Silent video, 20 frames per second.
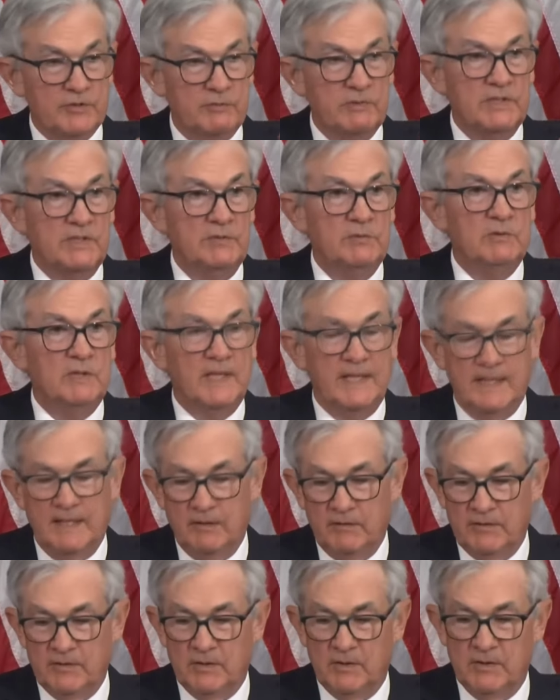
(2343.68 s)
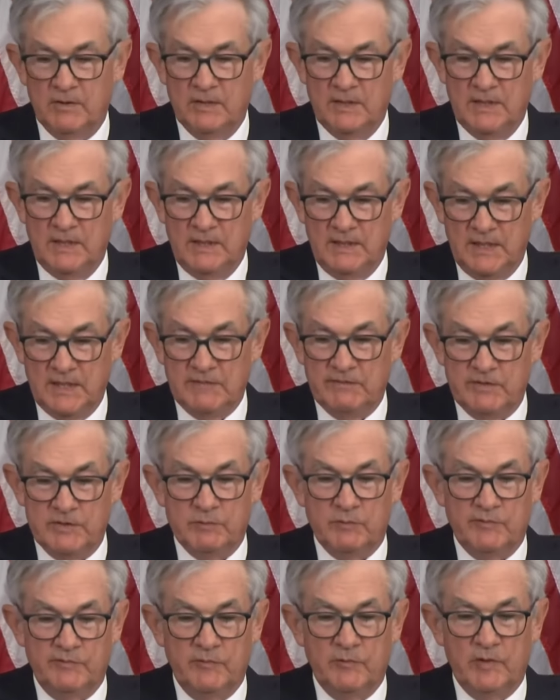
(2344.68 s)
course, we do lay out our
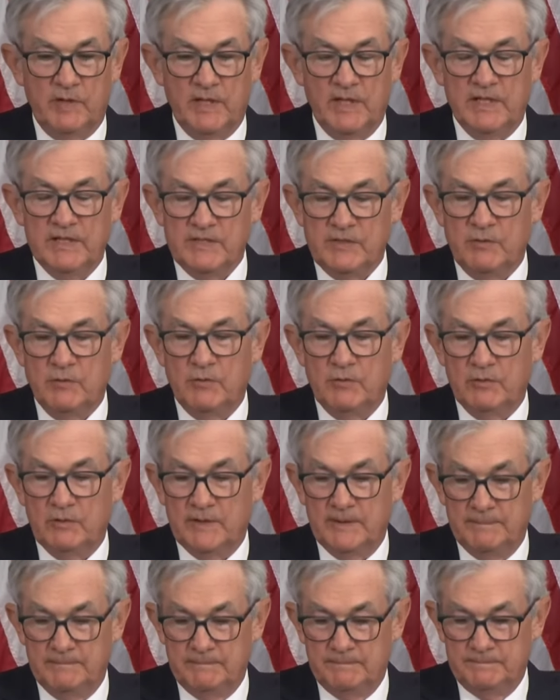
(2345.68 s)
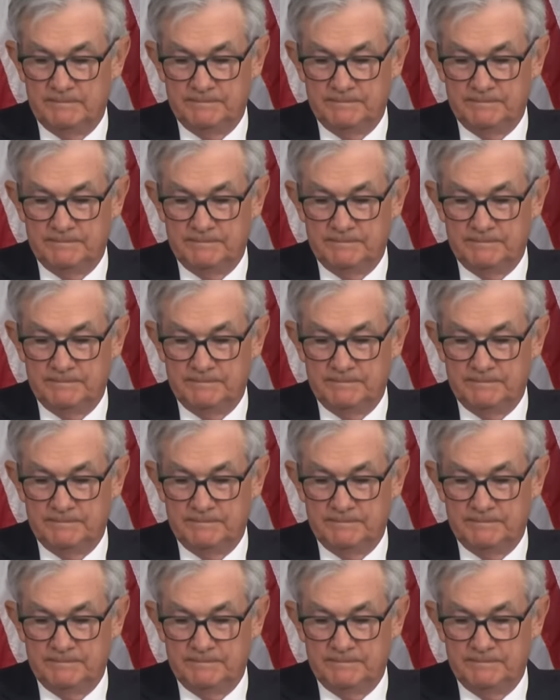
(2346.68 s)
individual forecasts quarterly.